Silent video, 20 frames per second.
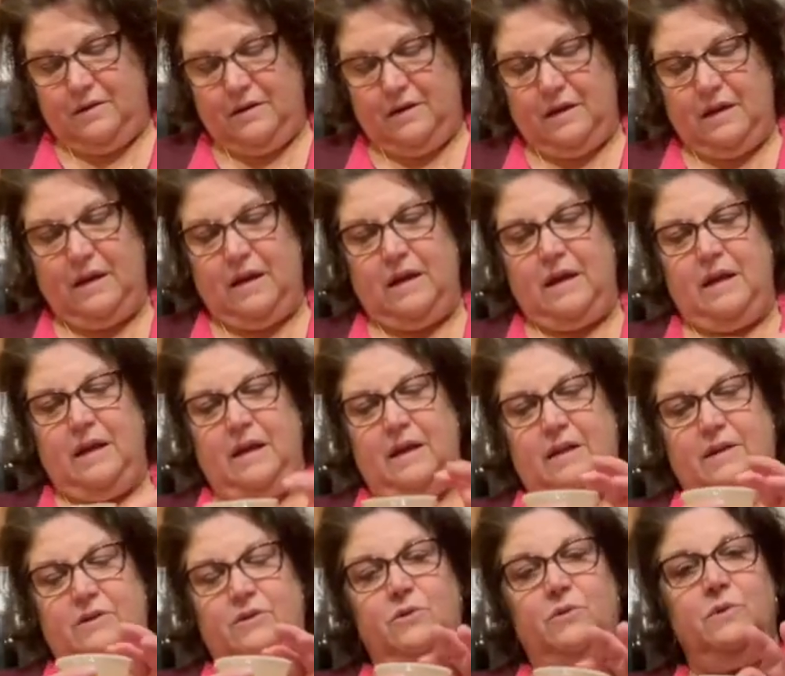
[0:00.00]

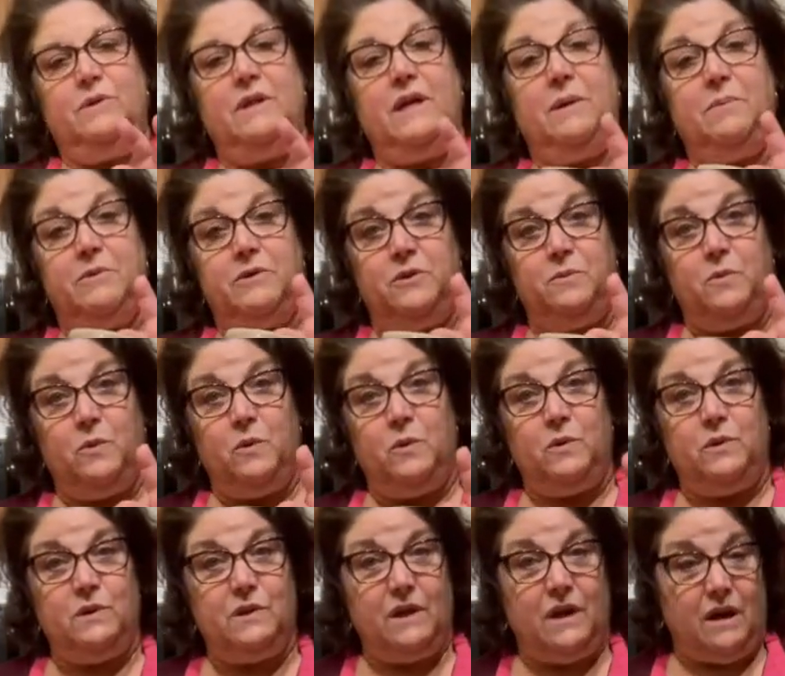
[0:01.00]
and 2
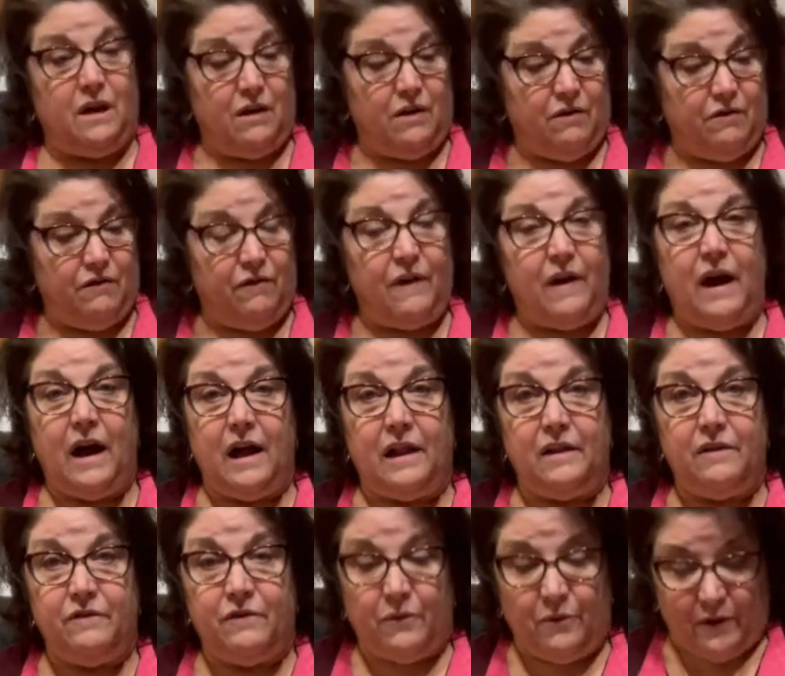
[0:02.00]
tablespoons of
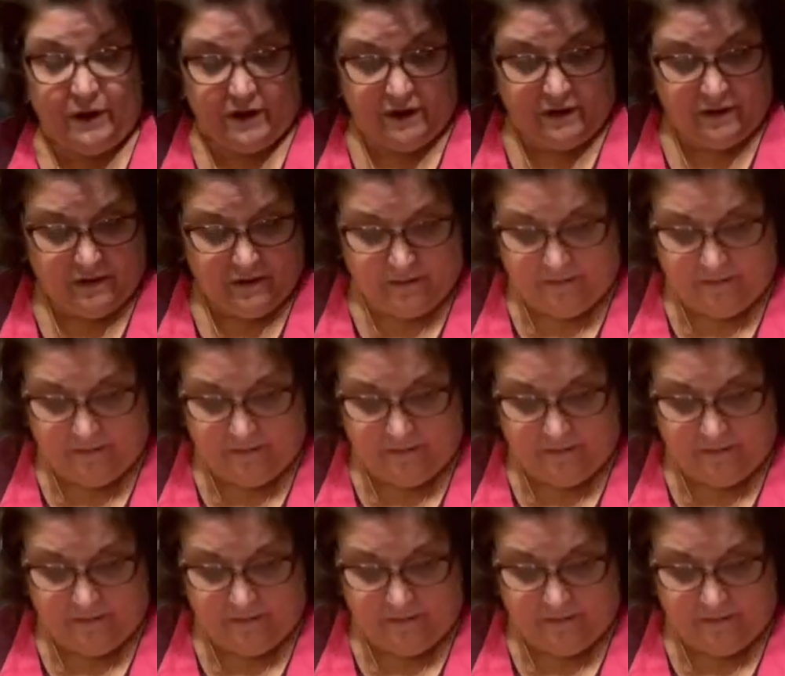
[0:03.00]
olive oil.